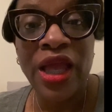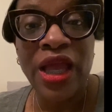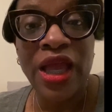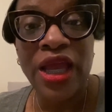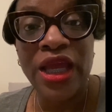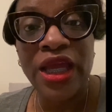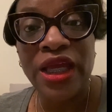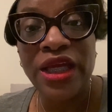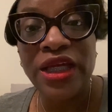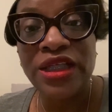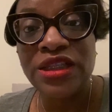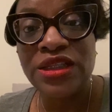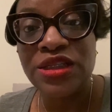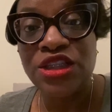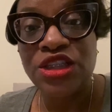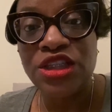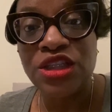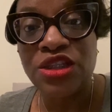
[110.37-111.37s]
and
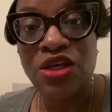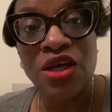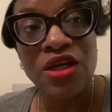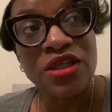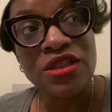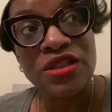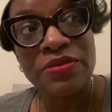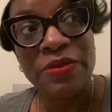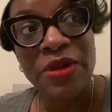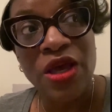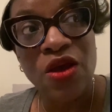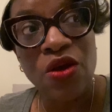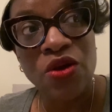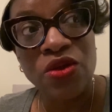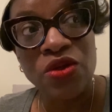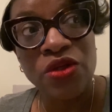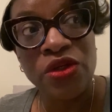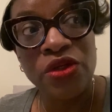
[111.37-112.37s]
she talks
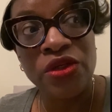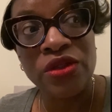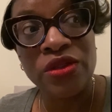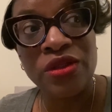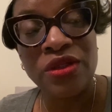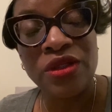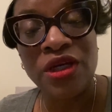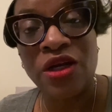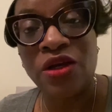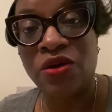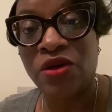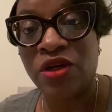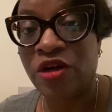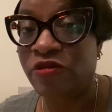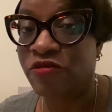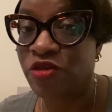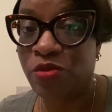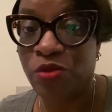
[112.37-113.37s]
about how
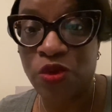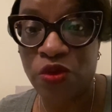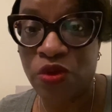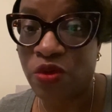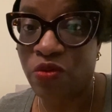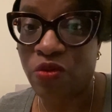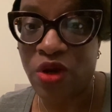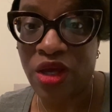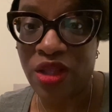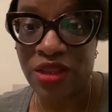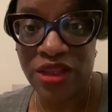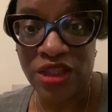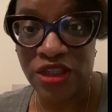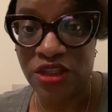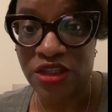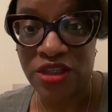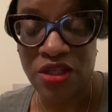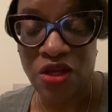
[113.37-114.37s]
comfortable her
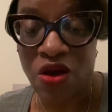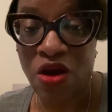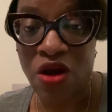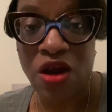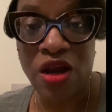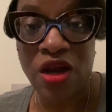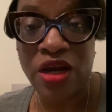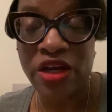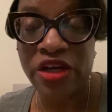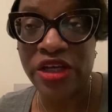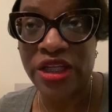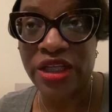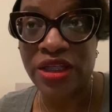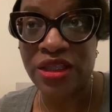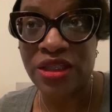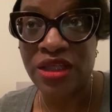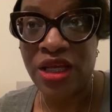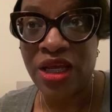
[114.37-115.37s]
Rothy's are,
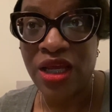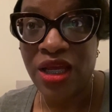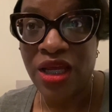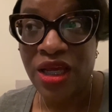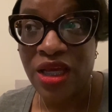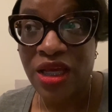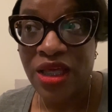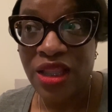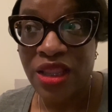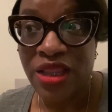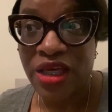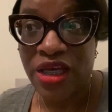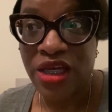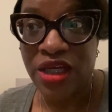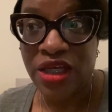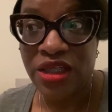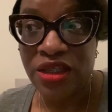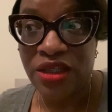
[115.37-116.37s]
and
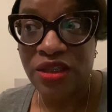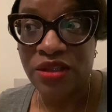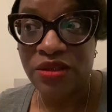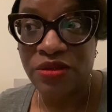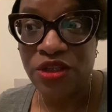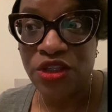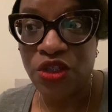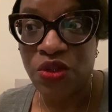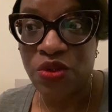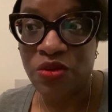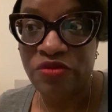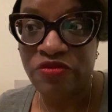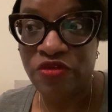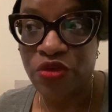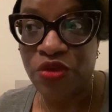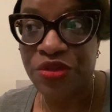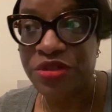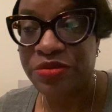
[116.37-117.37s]
that uh, you know,
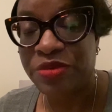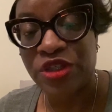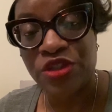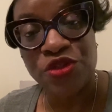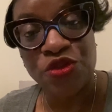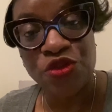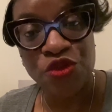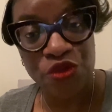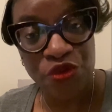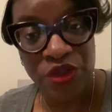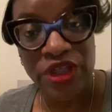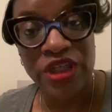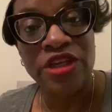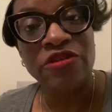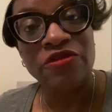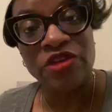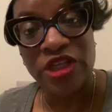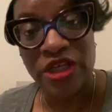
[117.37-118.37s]
for a special treat
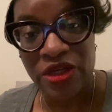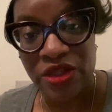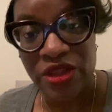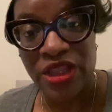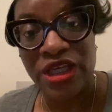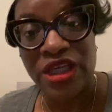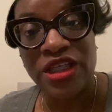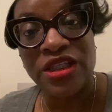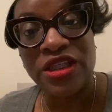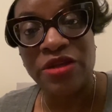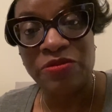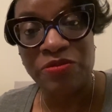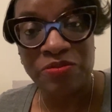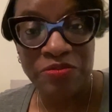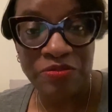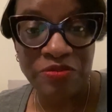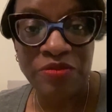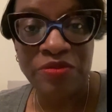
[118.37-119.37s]
every now and then
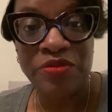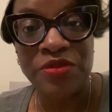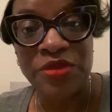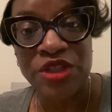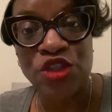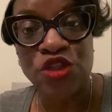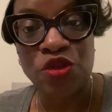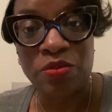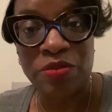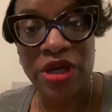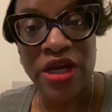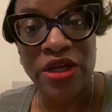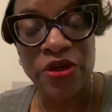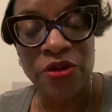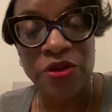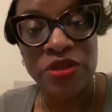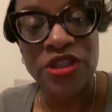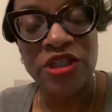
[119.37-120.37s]
she'll buy
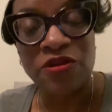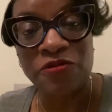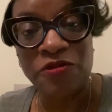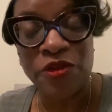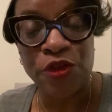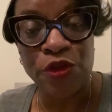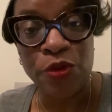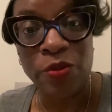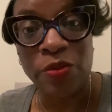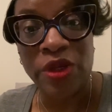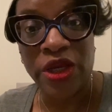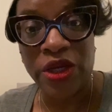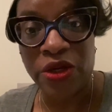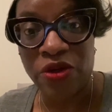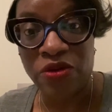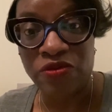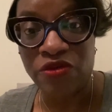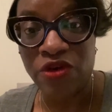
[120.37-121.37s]
herself a new
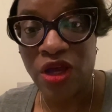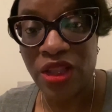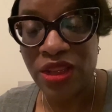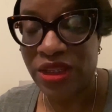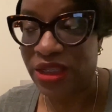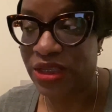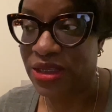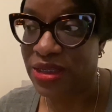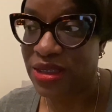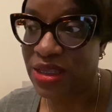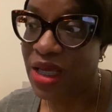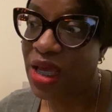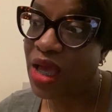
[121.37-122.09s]
pair of Rothy's.